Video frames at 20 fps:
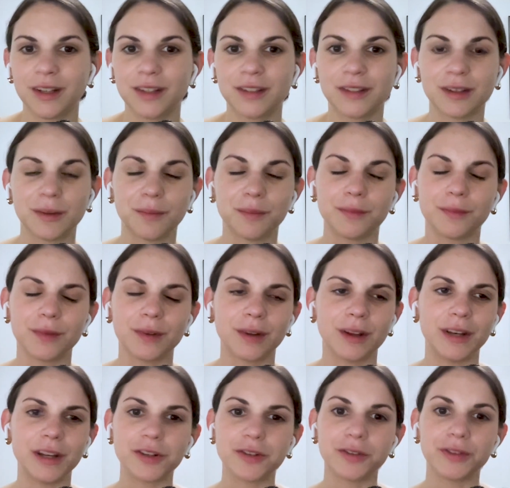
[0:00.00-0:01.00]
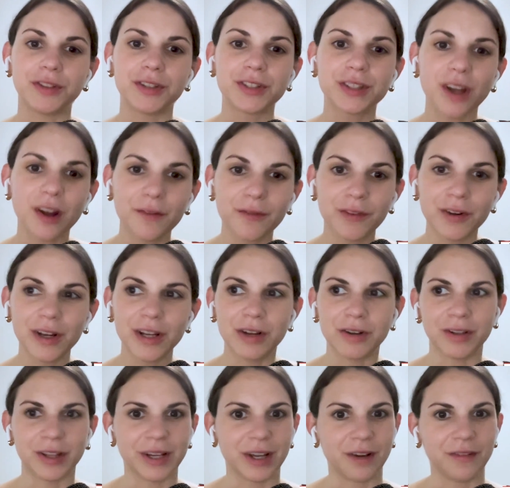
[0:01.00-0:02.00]
some initial discovery
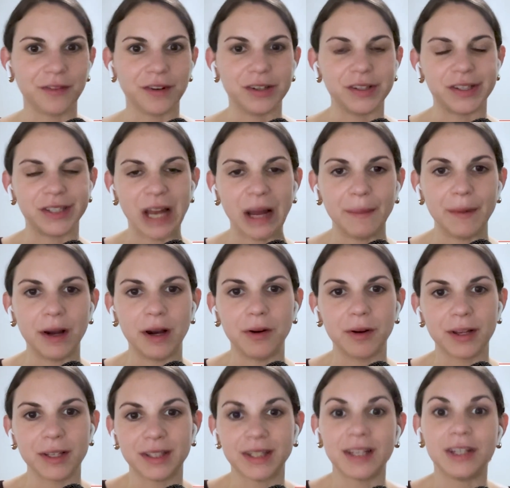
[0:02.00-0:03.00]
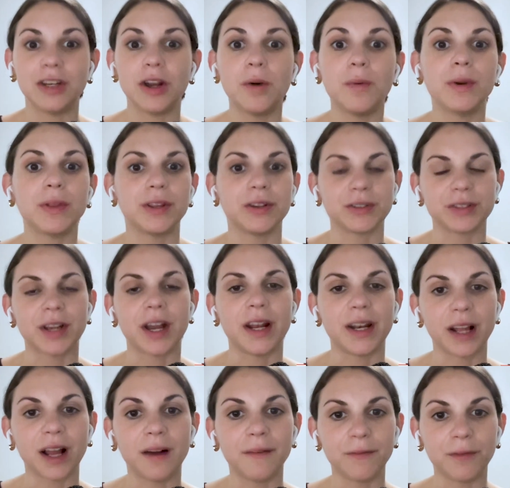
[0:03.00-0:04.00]
or like a first demo because they know what they're
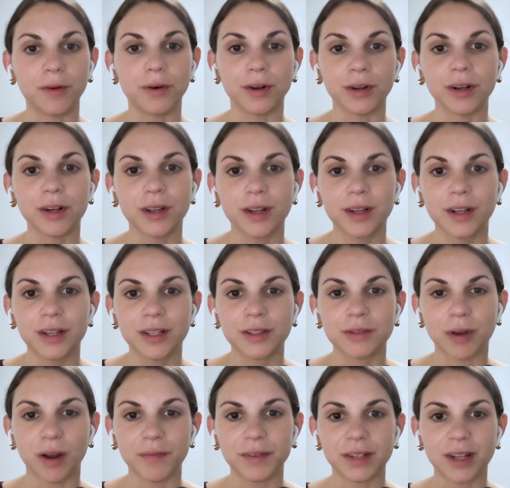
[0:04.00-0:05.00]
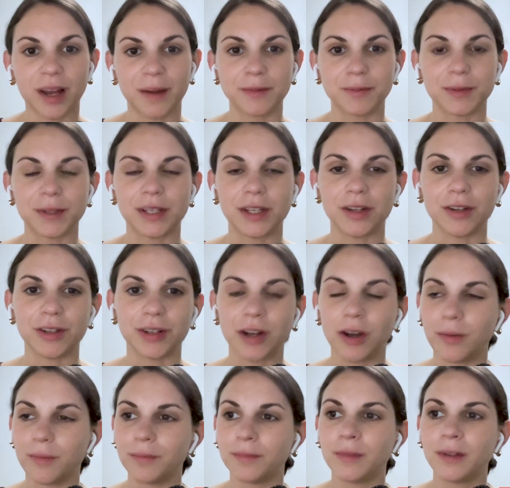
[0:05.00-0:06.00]
signing up for. So oftentimes we hear,
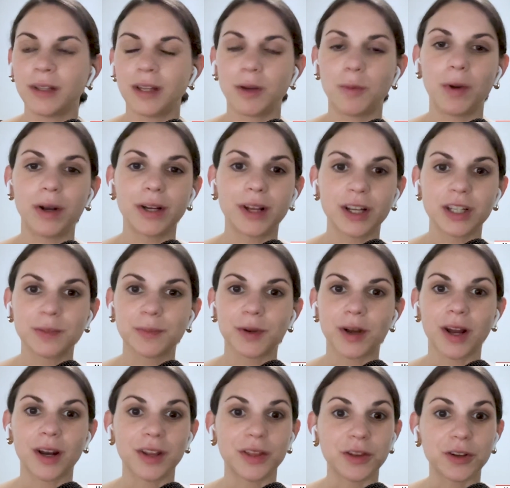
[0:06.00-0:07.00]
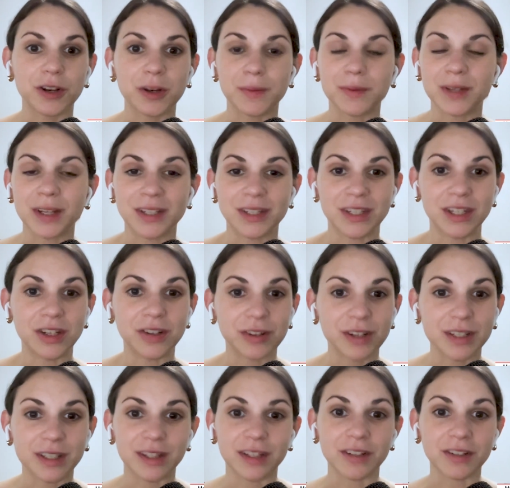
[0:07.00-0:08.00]
like one customer had a 30%
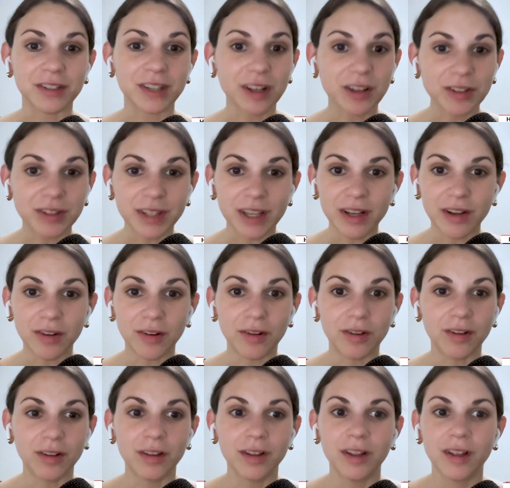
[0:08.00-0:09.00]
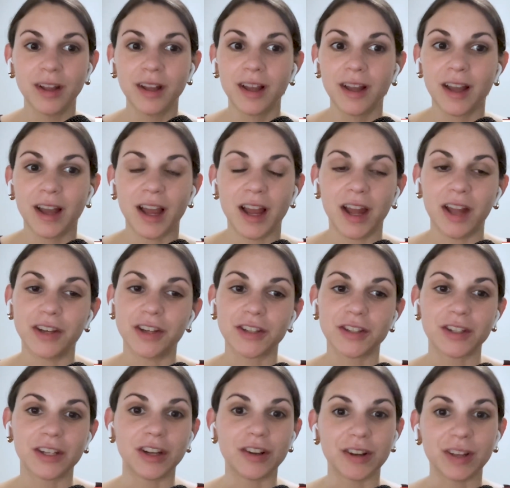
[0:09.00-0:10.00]
decrease in their sales cycle. And
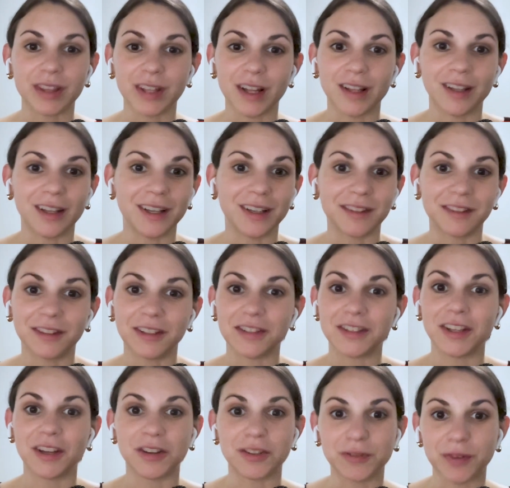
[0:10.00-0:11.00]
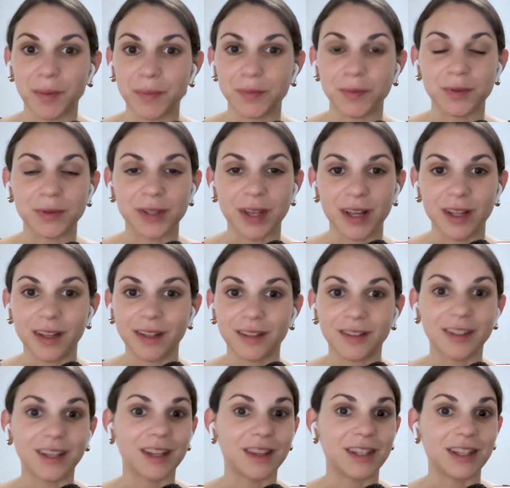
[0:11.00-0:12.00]
just hearing that, like the sales reps will say, like,
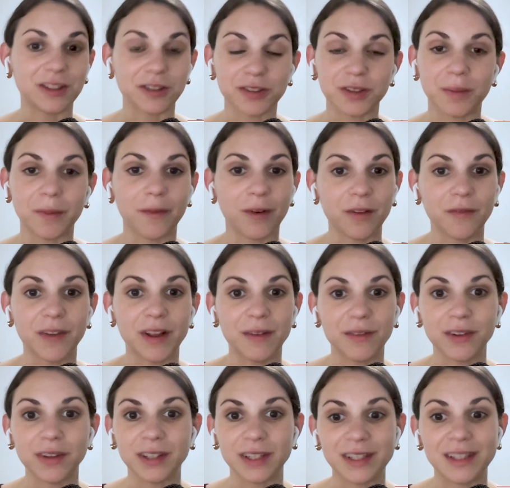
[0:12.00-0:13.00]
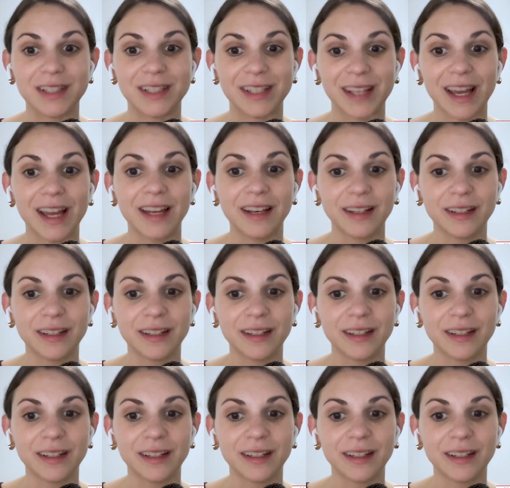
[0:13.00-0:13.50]
yeah, these are some of our favorite leads to get.